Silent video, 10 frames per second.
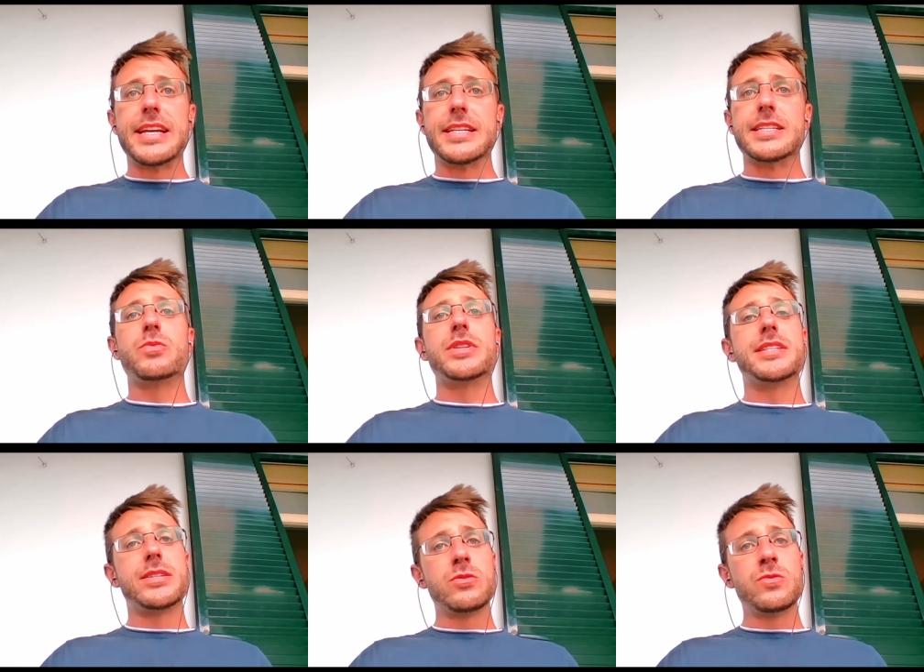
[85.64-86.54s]
is
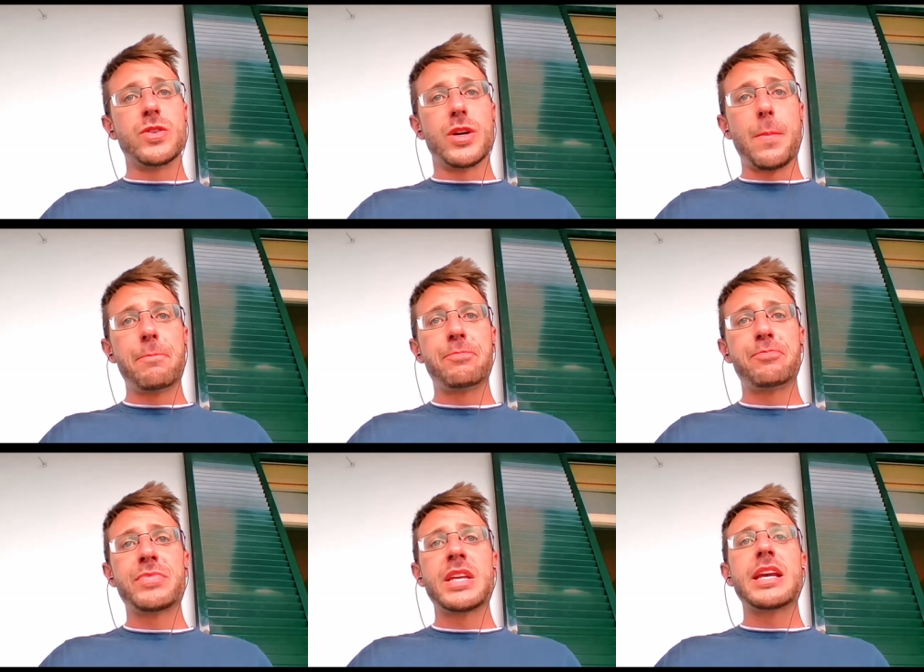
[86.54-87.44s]
with silver,
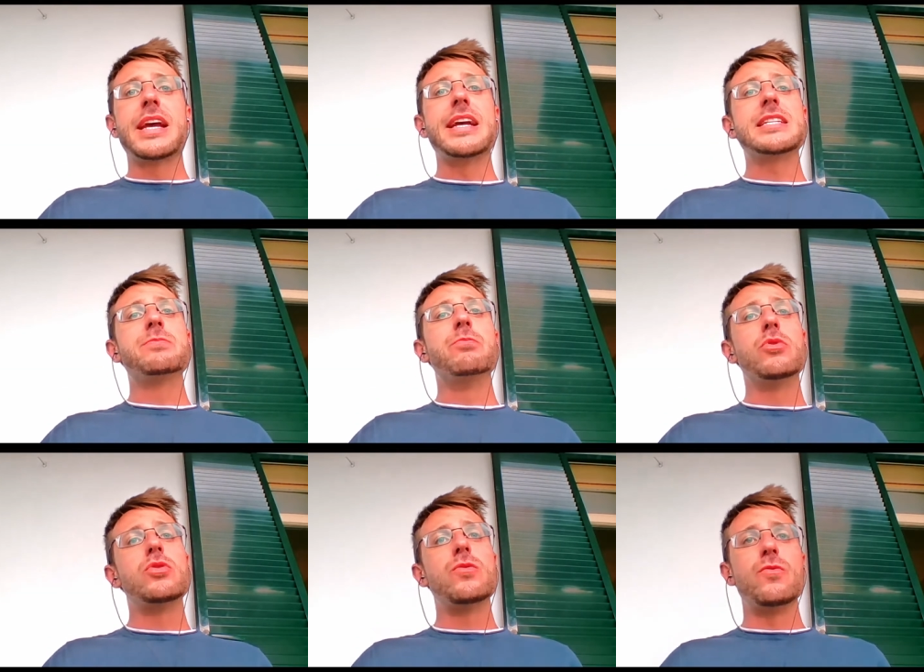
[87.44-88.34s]
it's
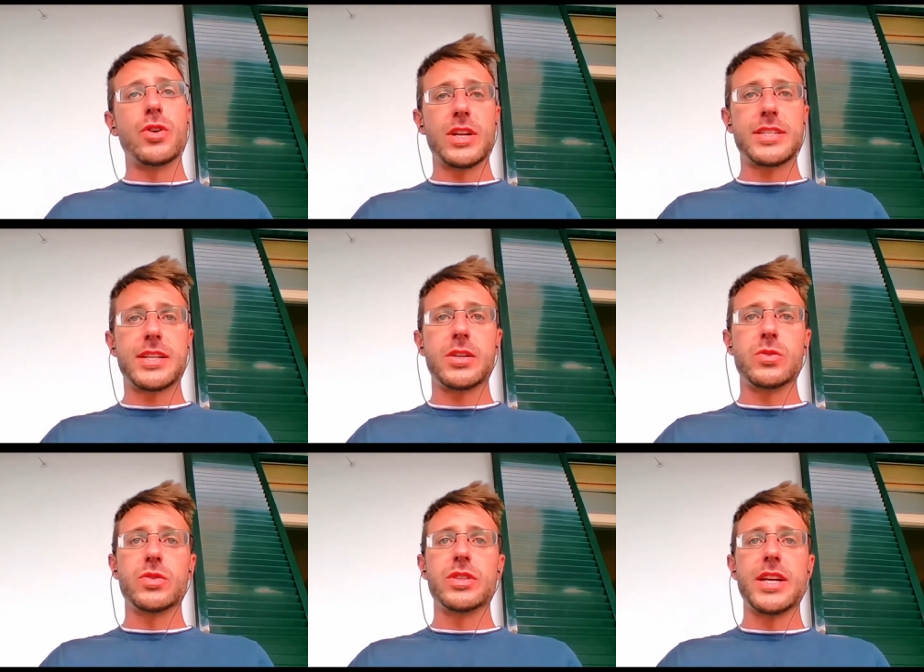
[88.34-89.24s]
more
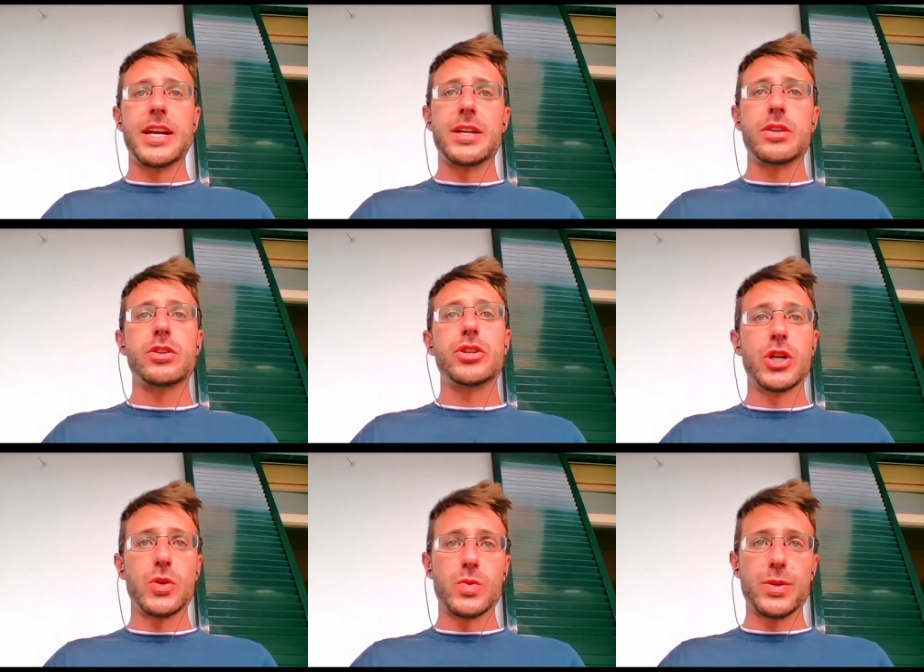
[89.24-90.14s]
volatile than
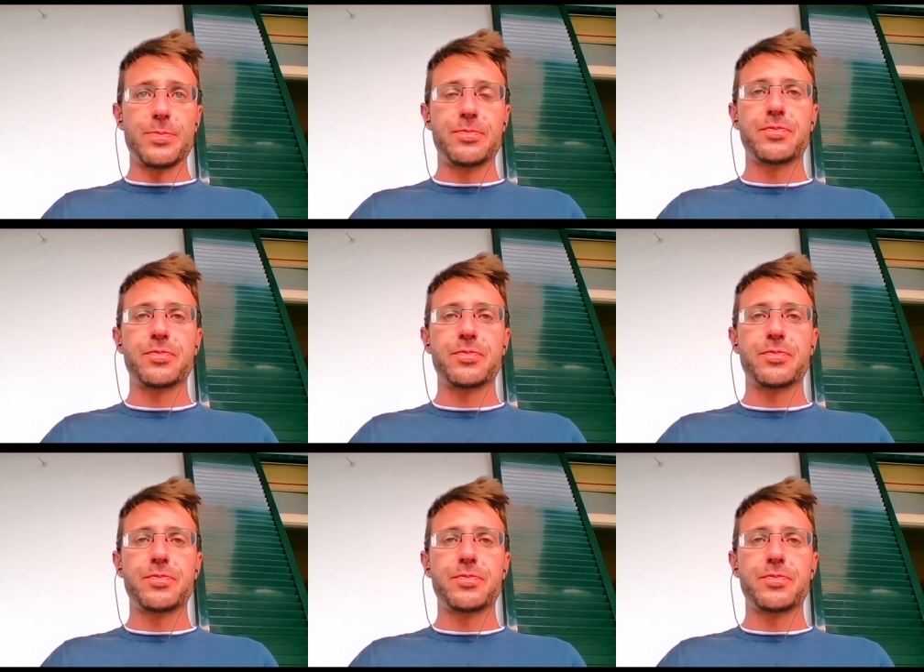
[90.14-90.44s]
gold.